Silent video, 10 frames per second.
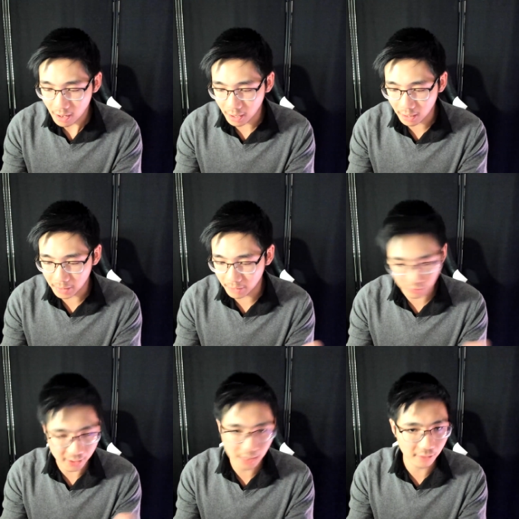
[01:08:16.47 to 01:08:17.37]
And
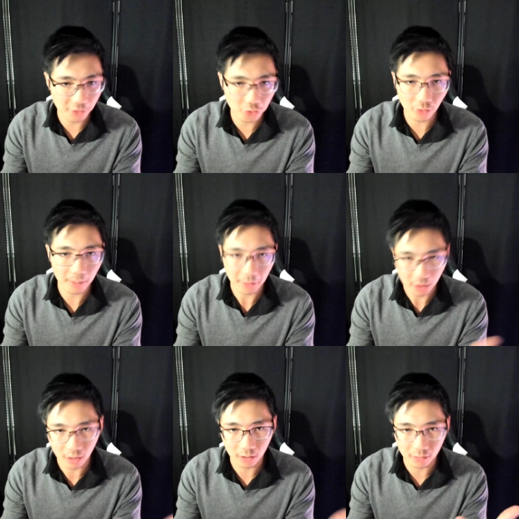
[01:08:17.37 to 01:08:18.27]
for the sake of this story, I'm going to
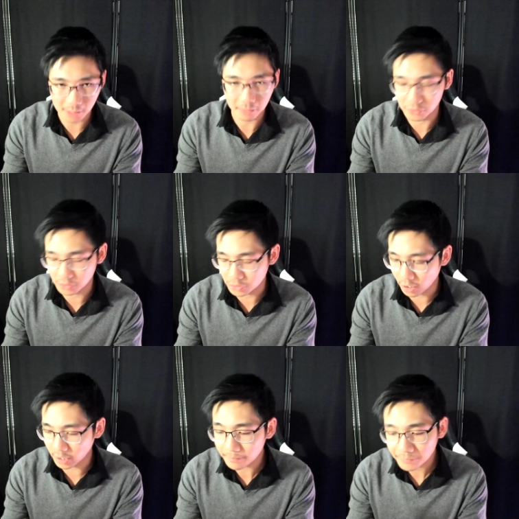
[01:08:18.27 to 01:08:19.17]
call that person John.